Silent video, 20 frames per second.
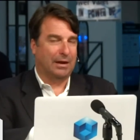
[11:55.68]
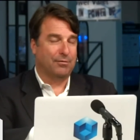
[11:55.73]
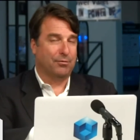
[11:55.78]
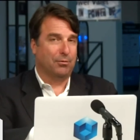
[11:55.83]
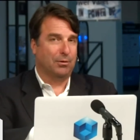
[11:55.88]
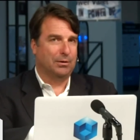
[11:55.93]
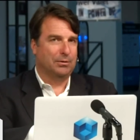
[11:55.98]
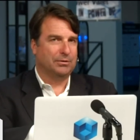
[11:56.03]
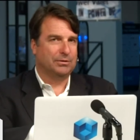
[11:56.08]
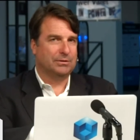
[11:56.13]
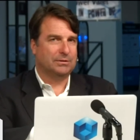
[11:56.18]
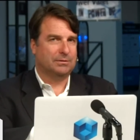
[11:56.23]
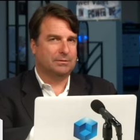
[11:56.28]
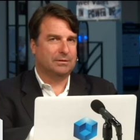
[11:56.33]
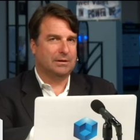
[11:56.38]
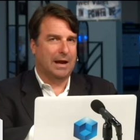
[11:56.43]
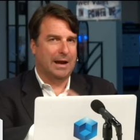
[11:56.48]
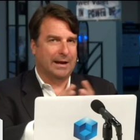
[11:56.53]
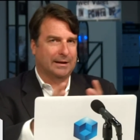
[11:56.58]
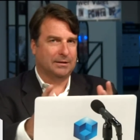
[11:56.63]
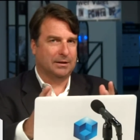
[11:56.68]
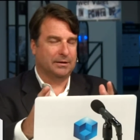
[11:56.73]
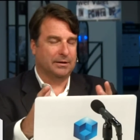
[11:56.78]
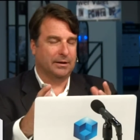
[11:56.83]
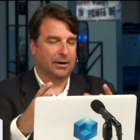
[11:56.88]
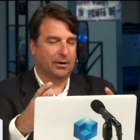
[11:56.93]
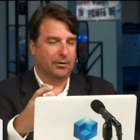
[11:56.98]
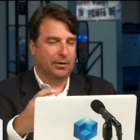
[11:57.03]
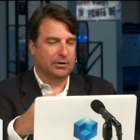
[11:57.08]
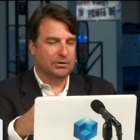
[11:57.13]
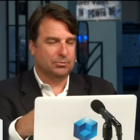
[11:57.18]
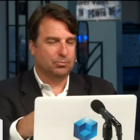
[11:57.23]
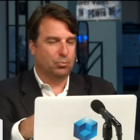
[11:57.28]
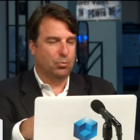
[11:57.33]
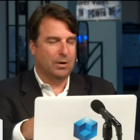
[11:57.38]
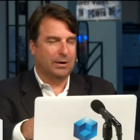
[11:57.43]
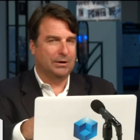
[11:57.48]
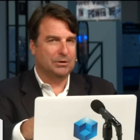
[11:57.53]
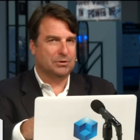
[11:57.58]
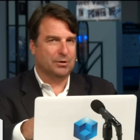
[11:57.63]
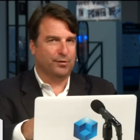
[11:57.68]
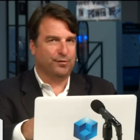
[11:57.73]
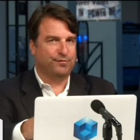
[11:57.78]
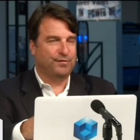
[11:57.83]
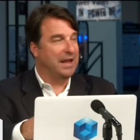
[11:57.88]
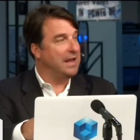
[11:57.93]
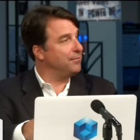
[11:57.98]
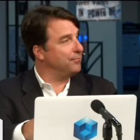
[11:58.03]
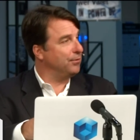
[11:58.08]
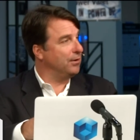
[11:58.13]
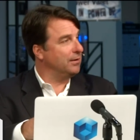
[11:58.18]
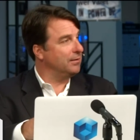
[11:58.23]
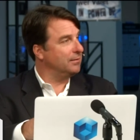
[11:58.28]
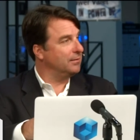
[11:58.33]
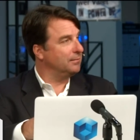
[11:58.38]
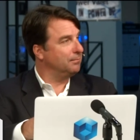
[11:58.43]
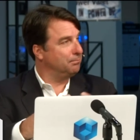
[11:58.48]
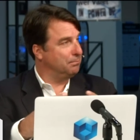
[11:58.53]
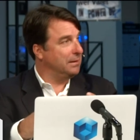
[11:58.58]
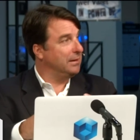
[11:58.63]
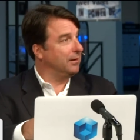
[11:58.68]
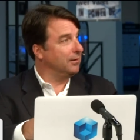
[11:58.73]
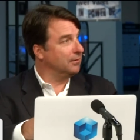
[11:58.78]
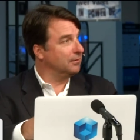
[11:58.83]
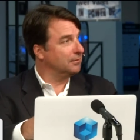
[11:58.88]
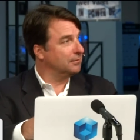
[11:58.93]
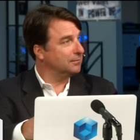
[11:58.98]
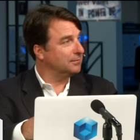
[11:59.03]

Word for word: everyone's dying to know is what is your favorite beer?